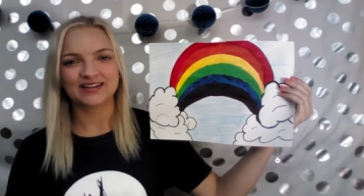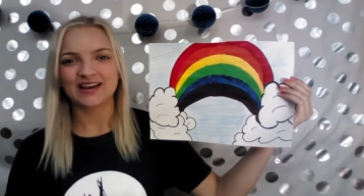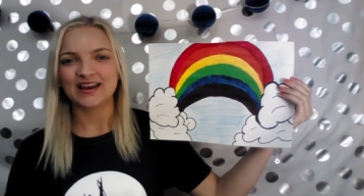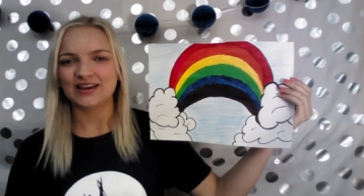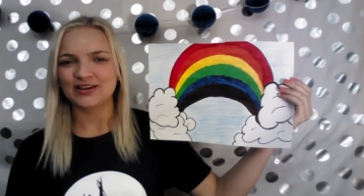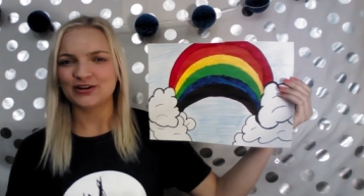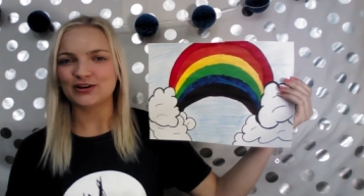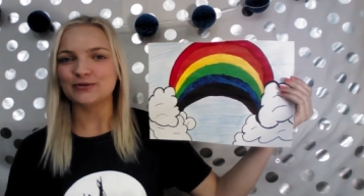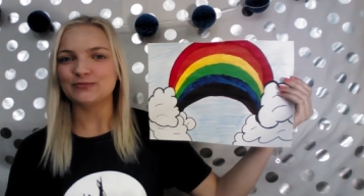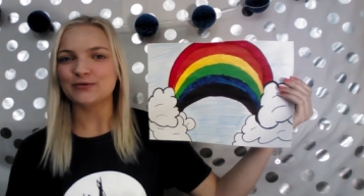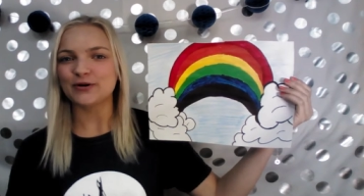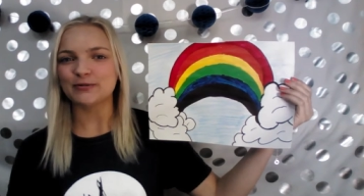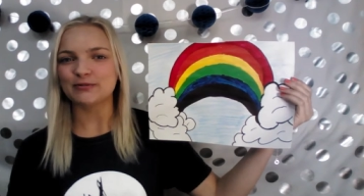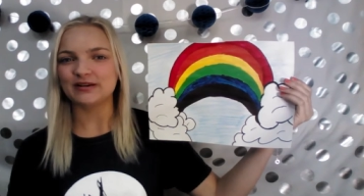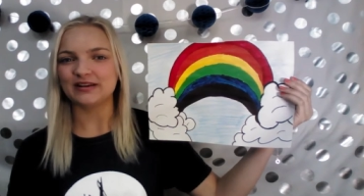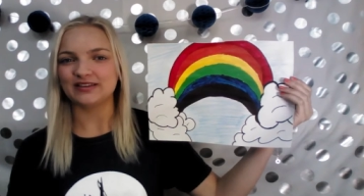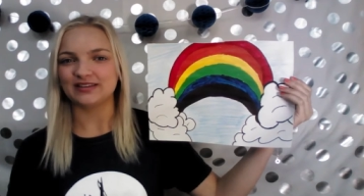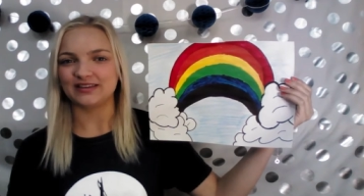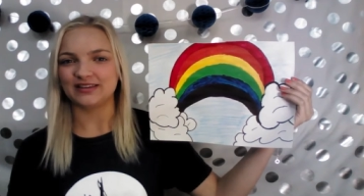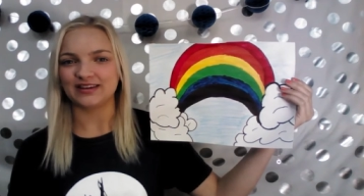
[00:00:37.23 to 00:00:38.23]
You're probably
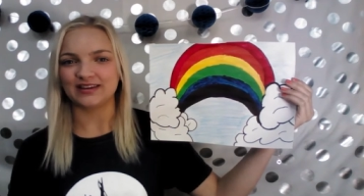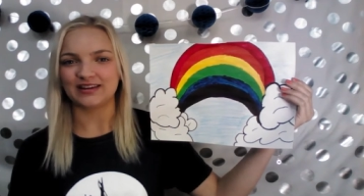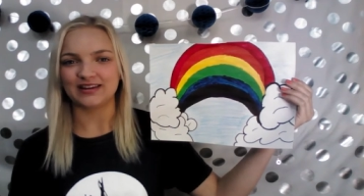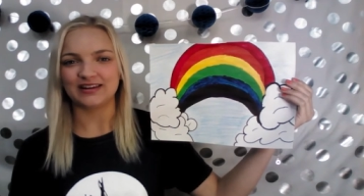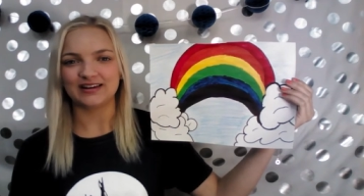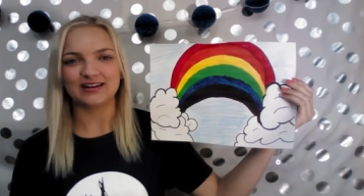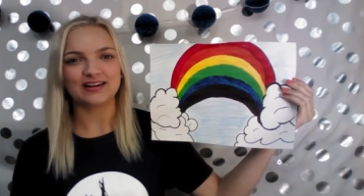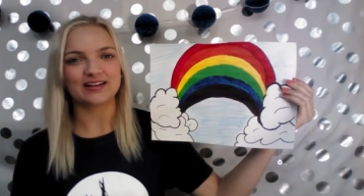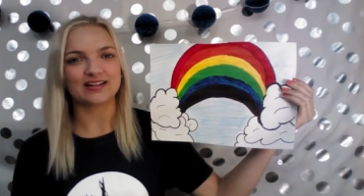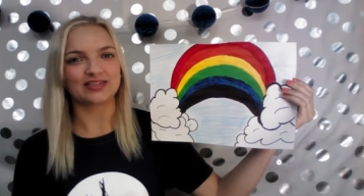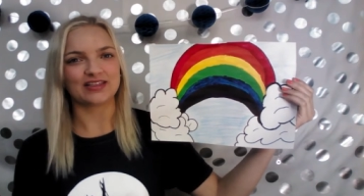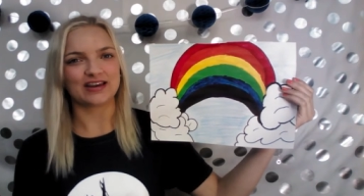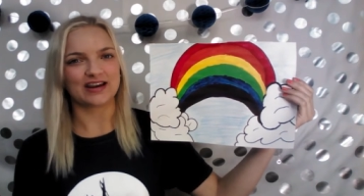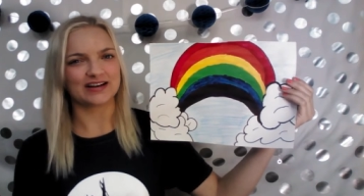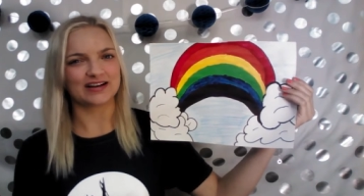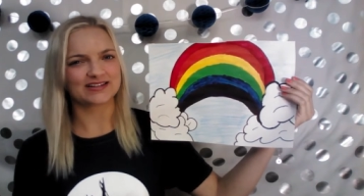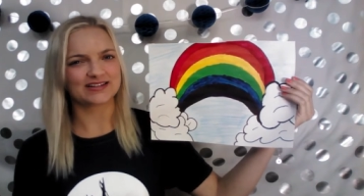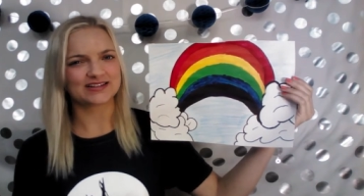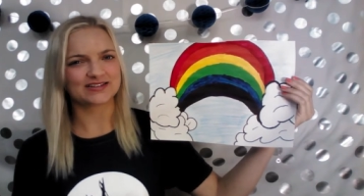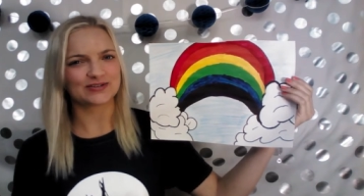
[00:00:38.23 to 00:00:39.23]
thinking,
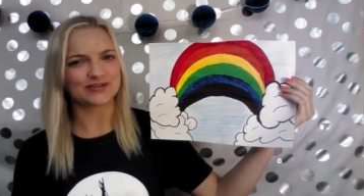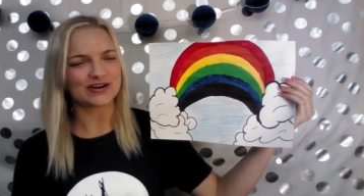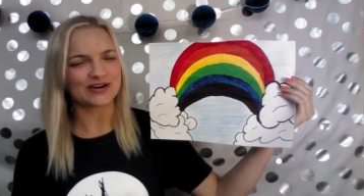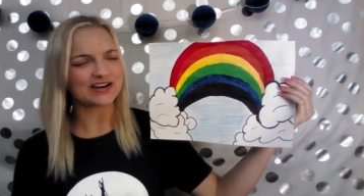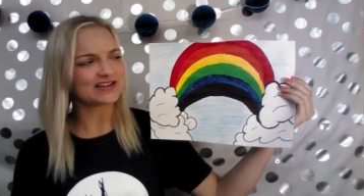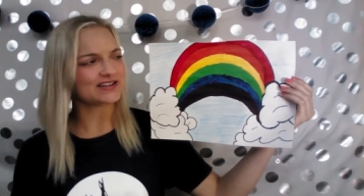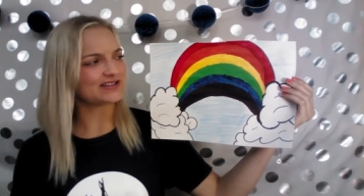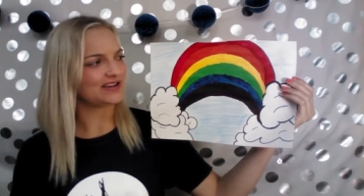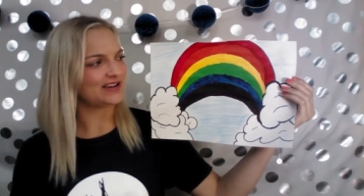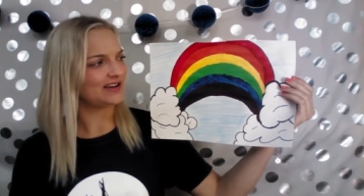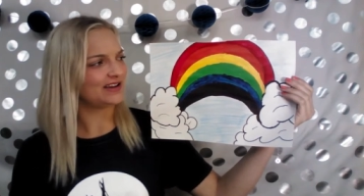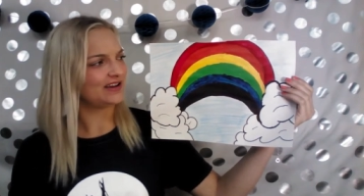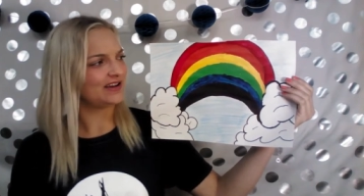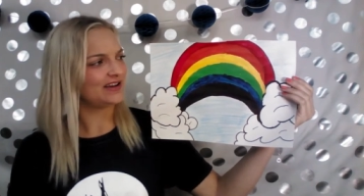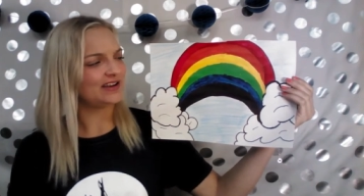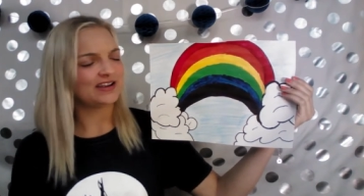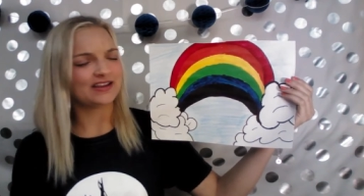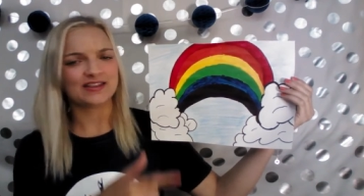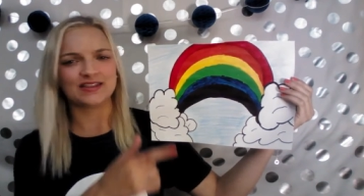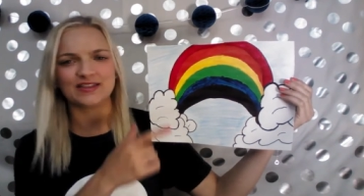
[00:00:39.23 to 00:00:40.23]
that's crazy.
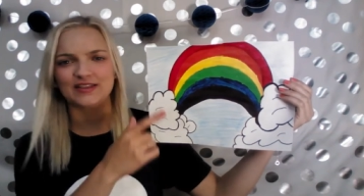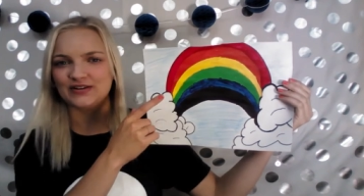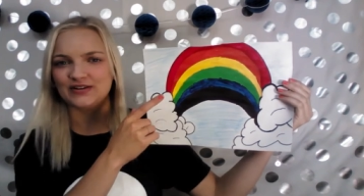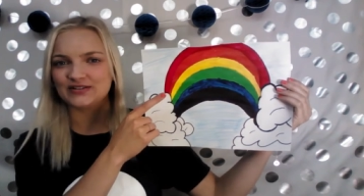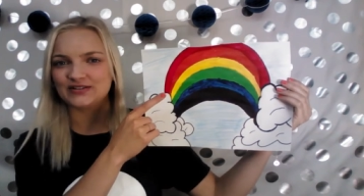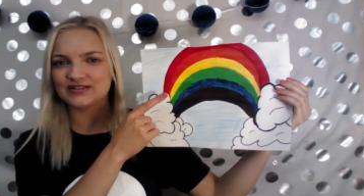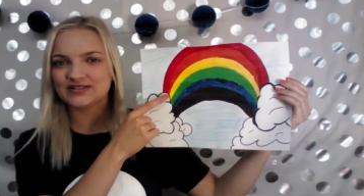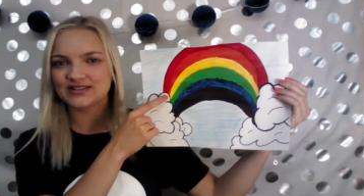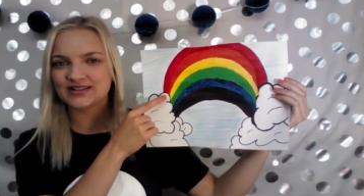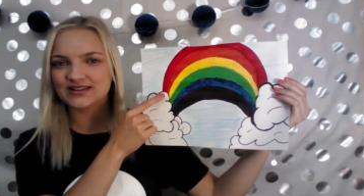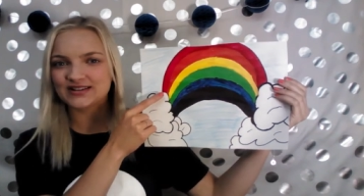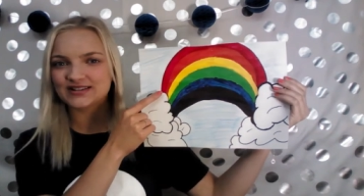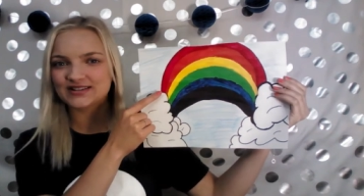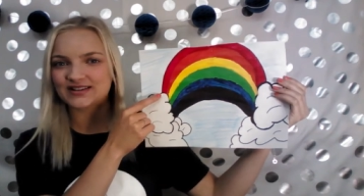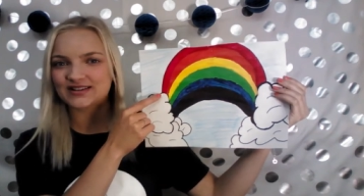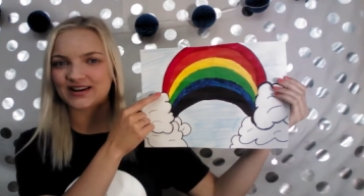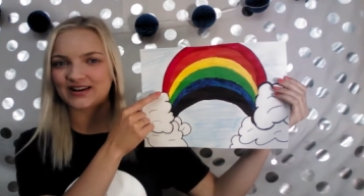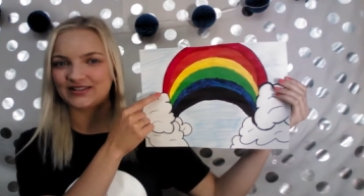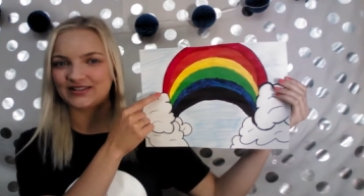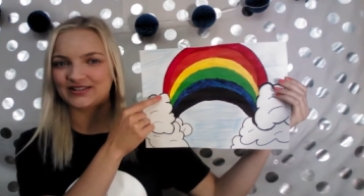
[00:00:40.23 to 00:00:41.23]
There's six
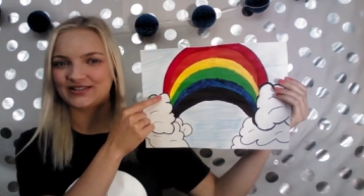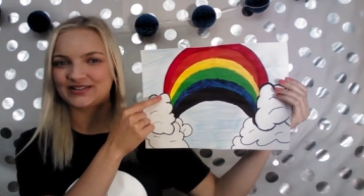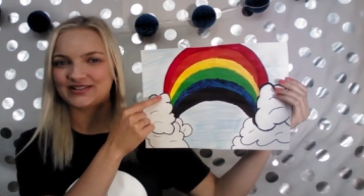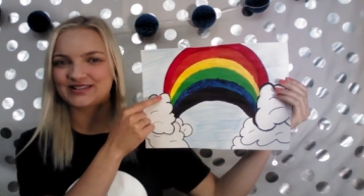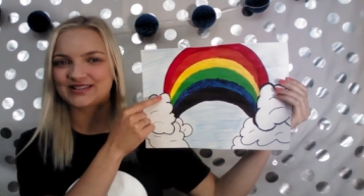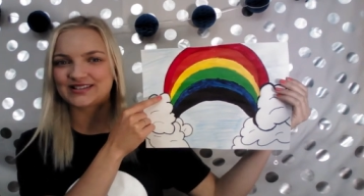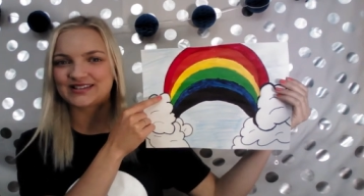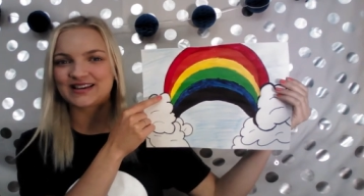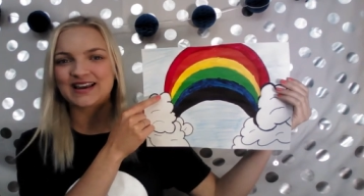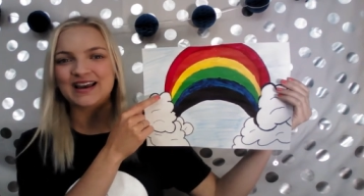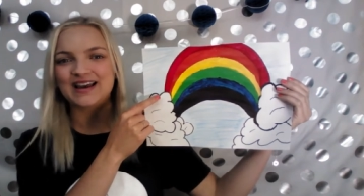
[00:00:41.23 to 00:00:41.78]
colors.